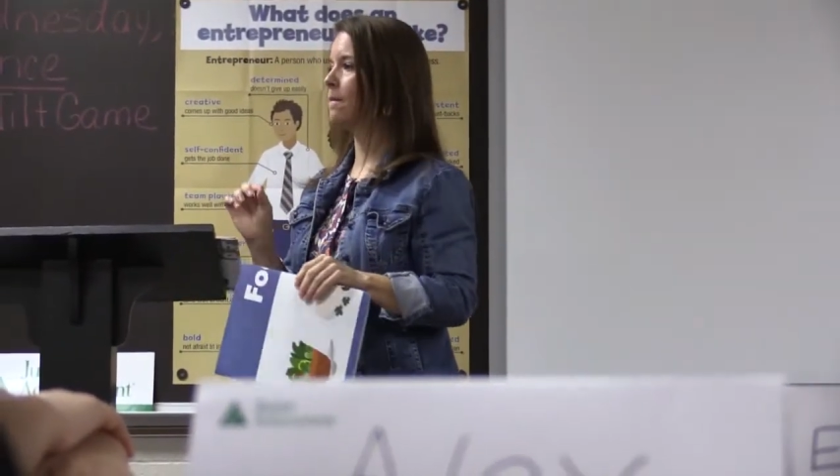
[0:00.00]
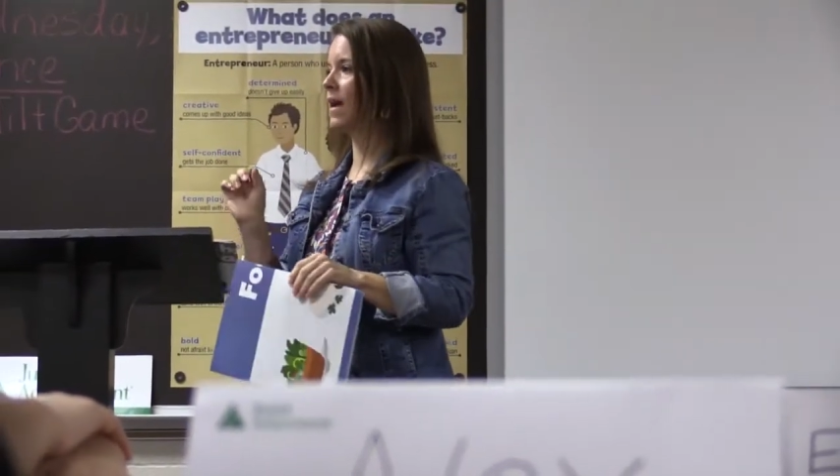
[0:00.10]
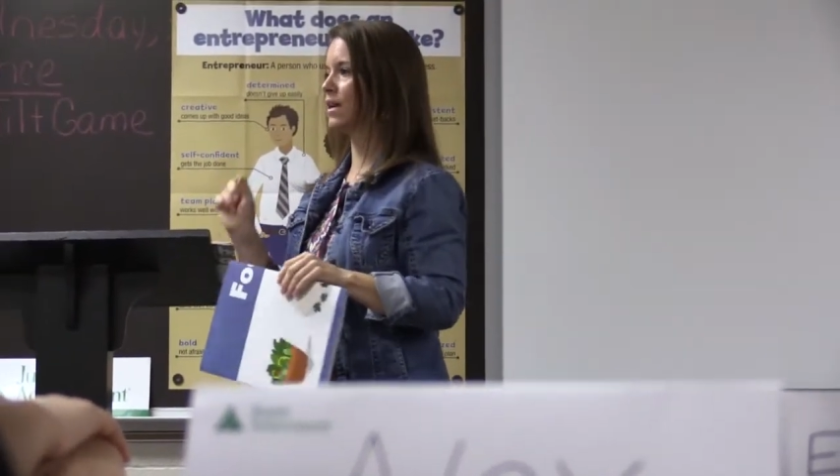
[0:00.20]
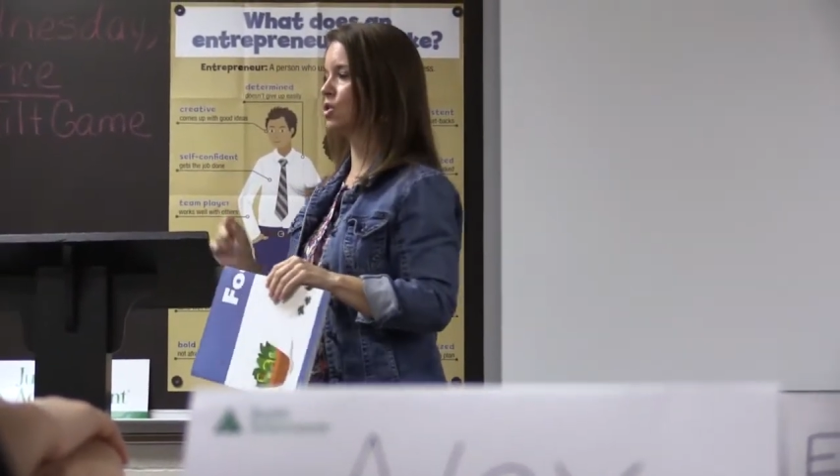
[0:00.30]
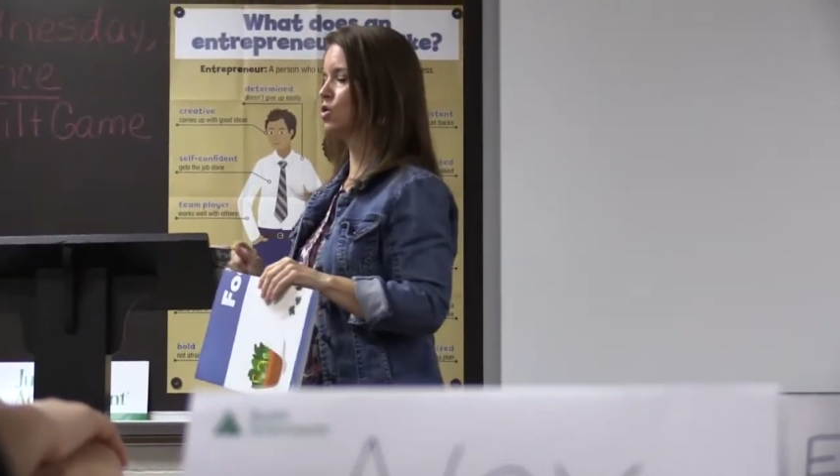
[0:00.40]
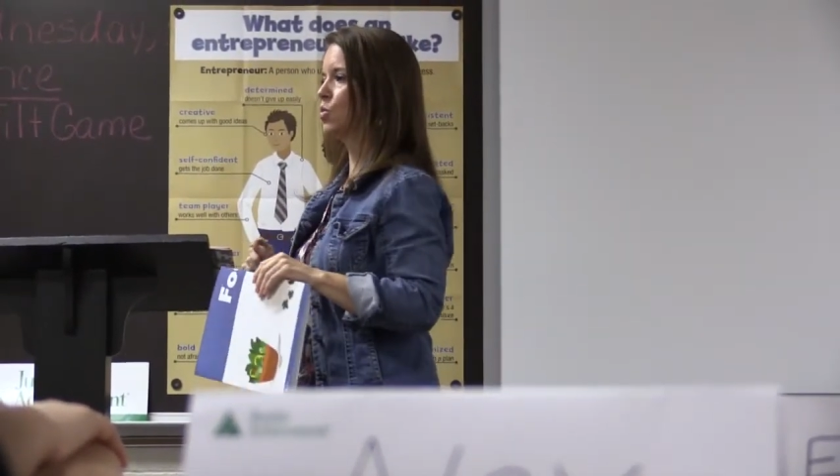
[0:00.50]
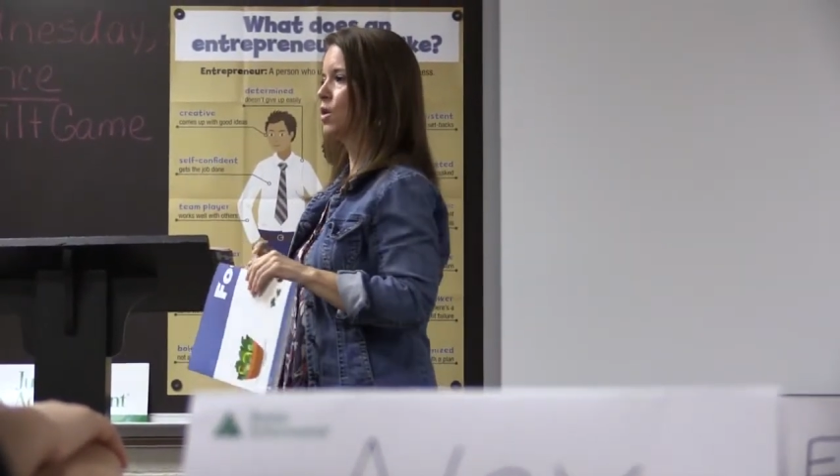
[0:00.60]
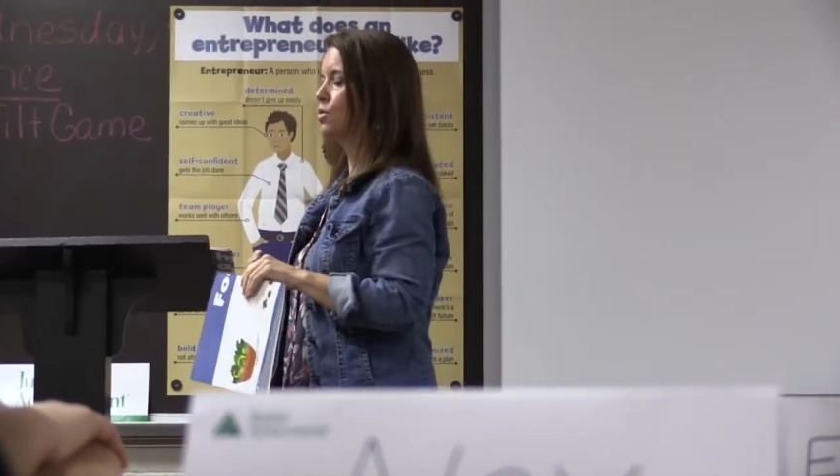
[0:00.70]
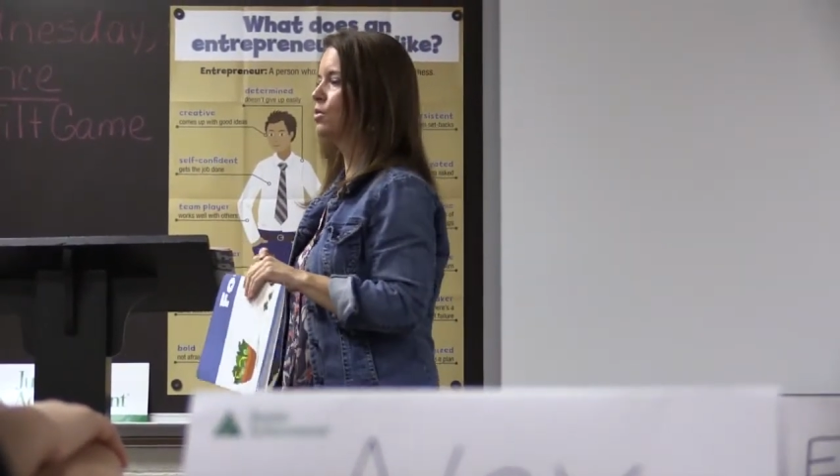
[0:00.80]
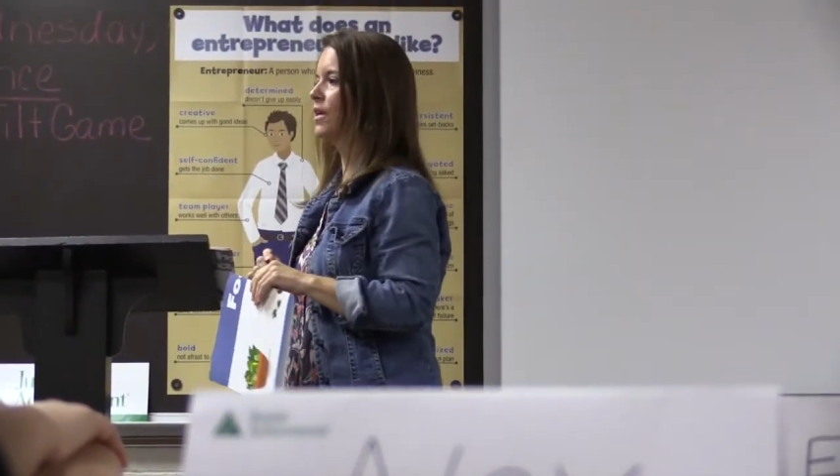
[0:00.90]
name of the
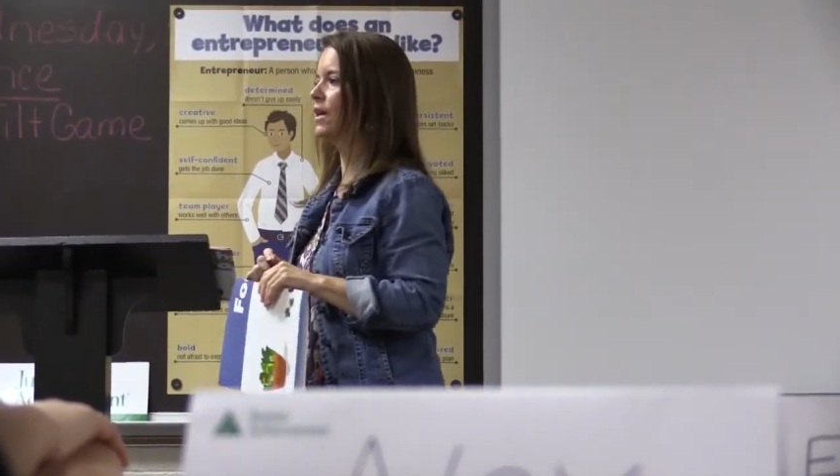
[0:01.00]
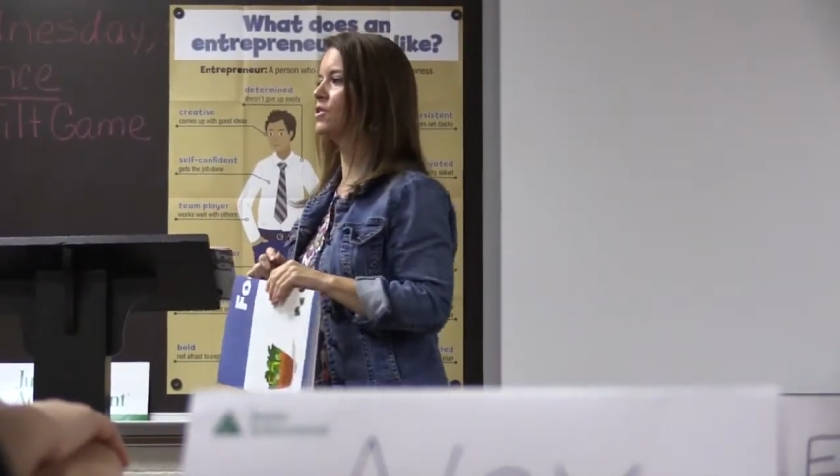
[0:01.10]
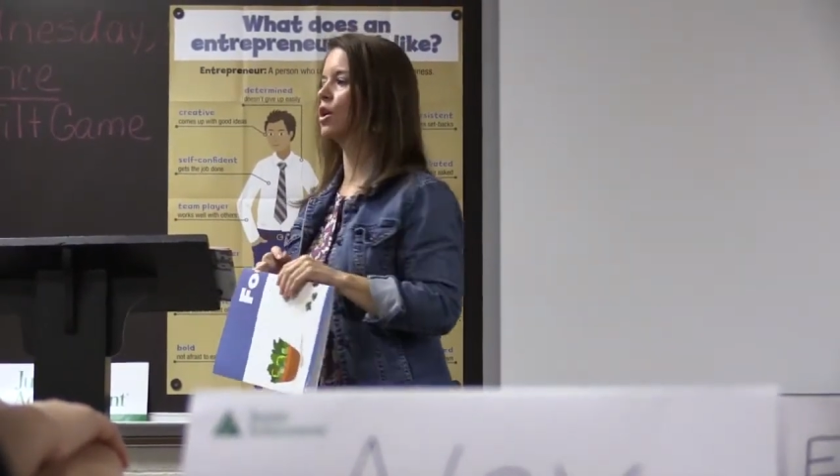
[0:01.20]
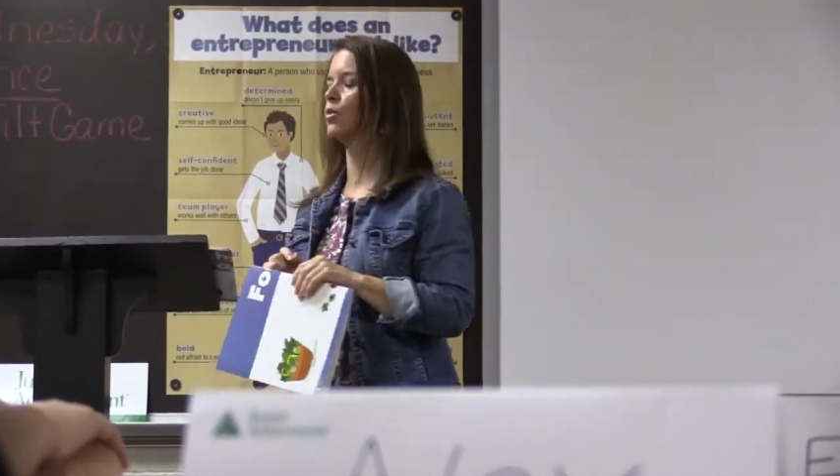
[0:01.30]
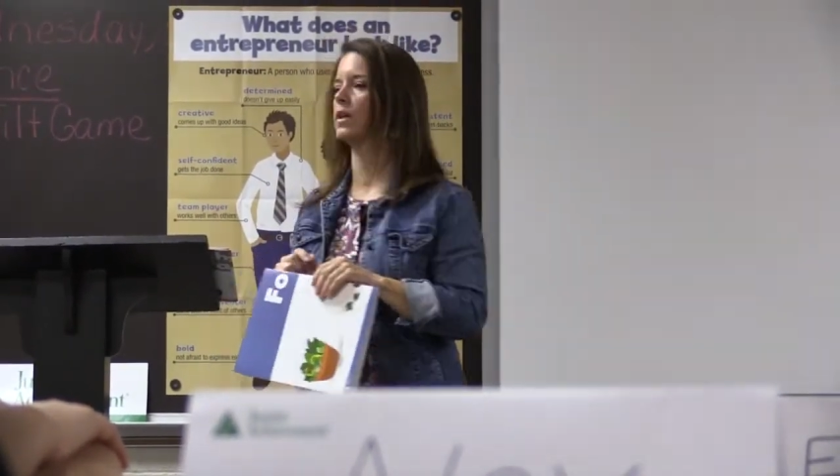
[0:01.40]
entrepreneur